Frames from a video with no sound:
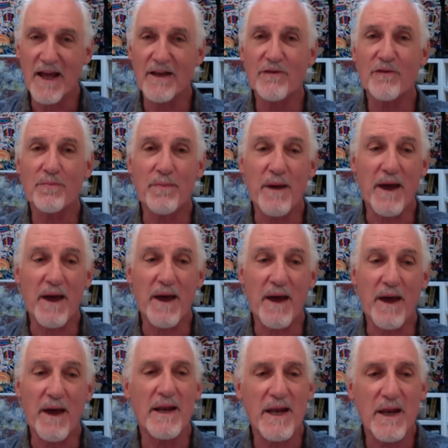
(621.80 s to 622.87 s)
And they spent
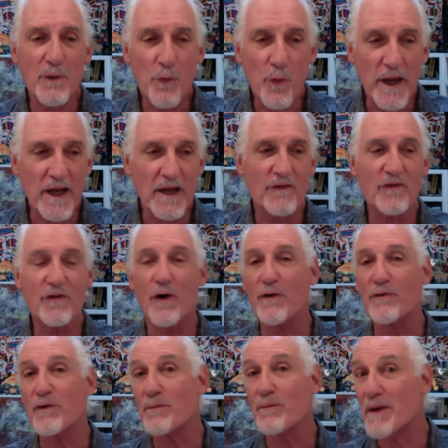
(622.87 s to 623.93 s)
many weeks
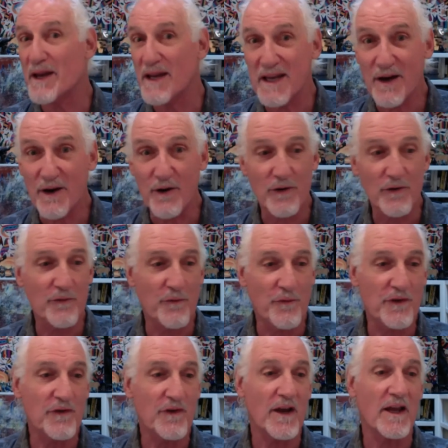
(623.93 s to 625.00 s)
over many years
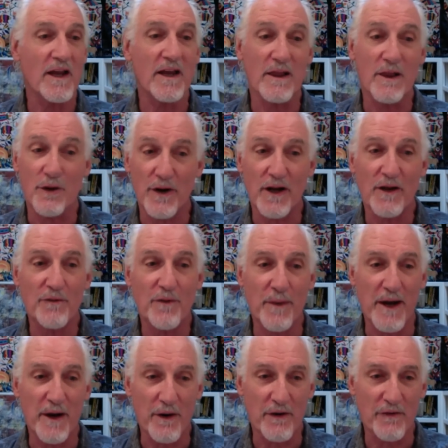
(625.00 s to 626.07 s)
visiting and learning
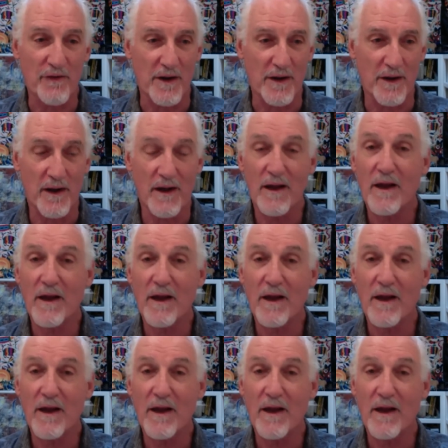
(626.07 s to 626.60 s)
from Erickson.